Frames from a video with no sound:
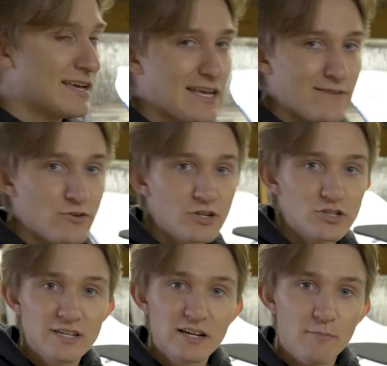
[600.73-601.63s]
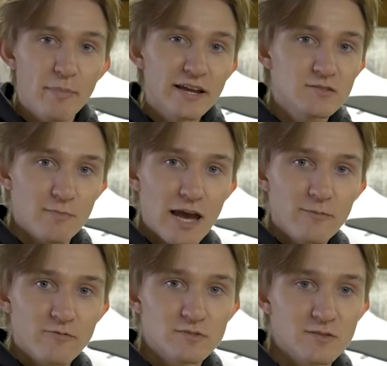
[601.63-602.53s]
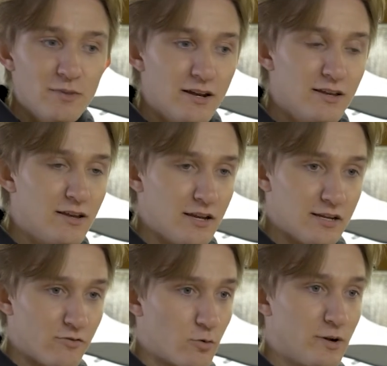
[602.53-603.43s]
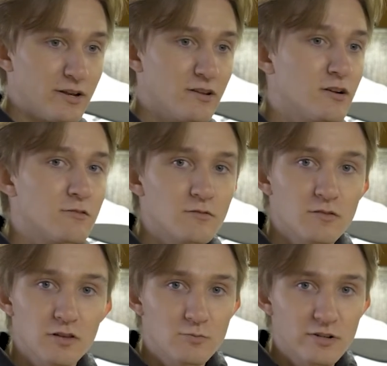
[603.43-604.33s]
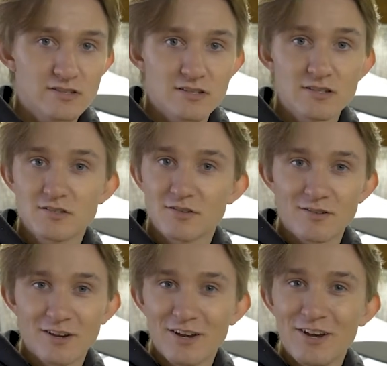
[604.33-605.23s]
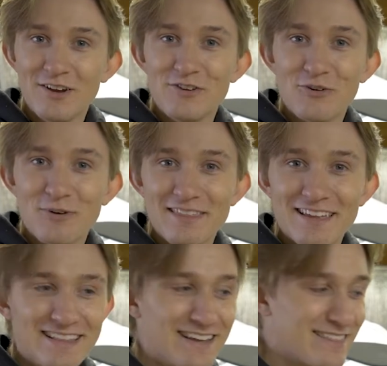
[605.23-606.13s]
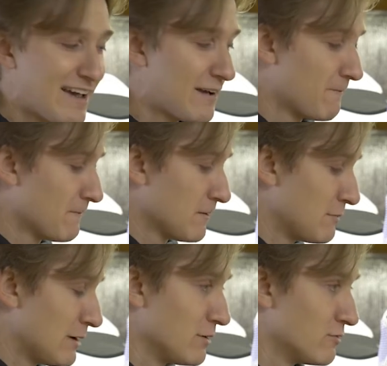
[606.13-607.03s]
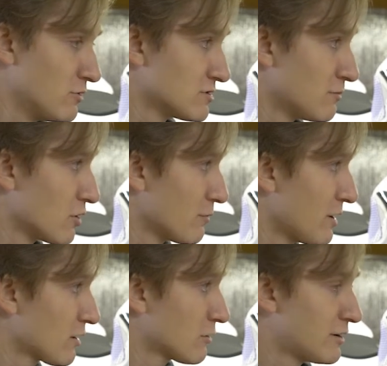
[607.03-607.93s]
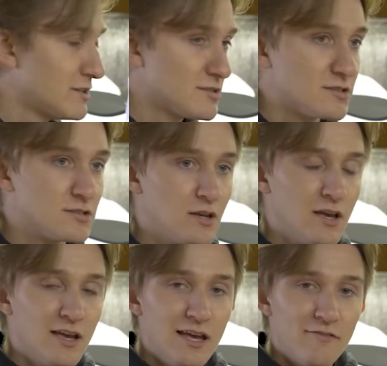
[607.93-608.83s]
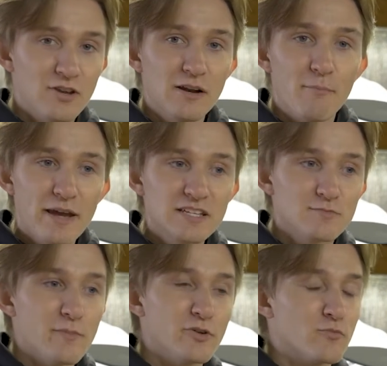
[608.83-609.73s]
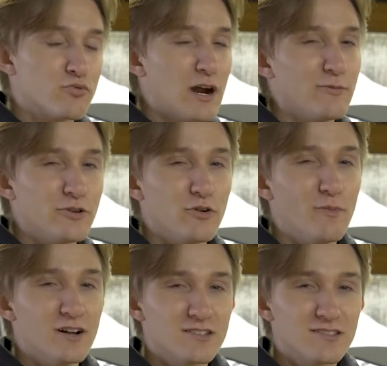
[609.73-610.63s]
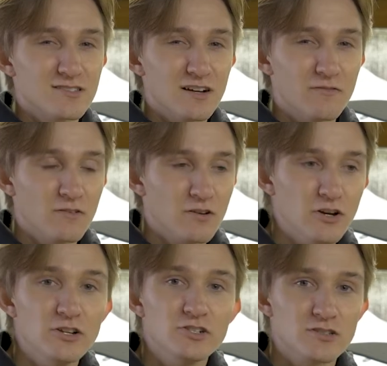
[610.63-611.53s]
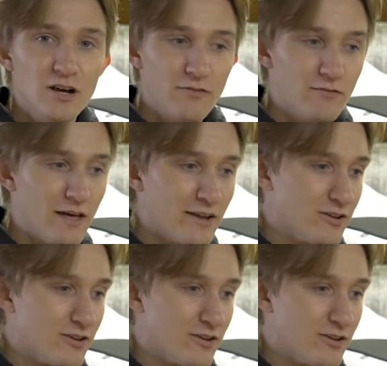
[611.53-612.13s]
If you can just get a base map from somebody, and if you're wanting to go club race this or do anything like that, maybe even do some Moto America races, if you get a base map, you could probably do a bunch of the stuff just off of that.